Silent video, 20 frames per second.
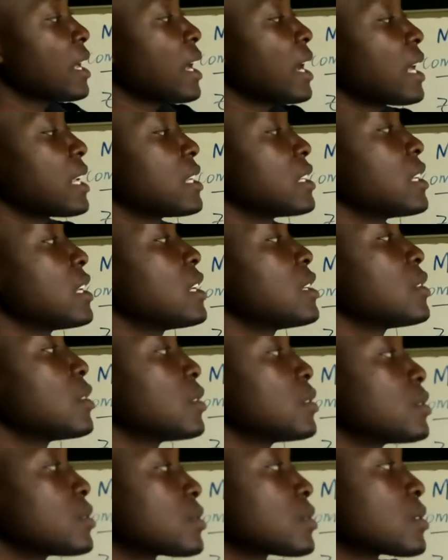And then
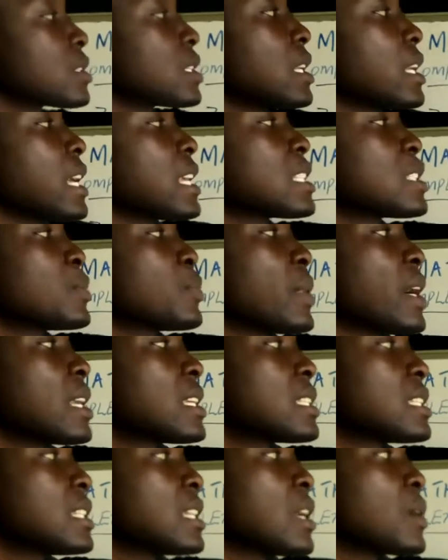also the last
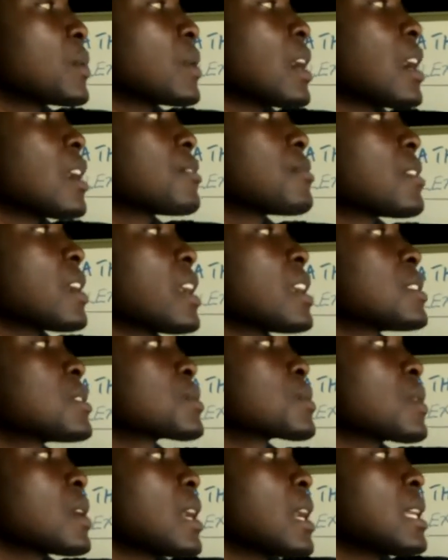part here, we have I
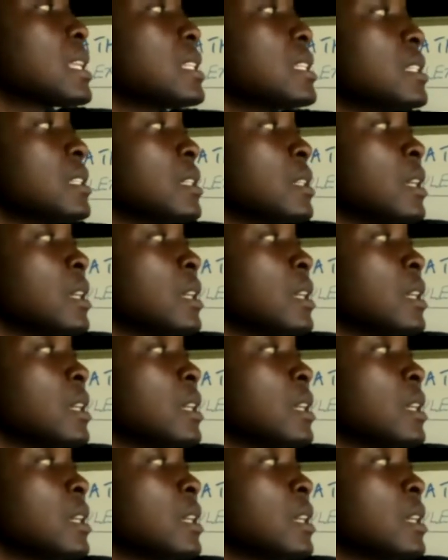squared.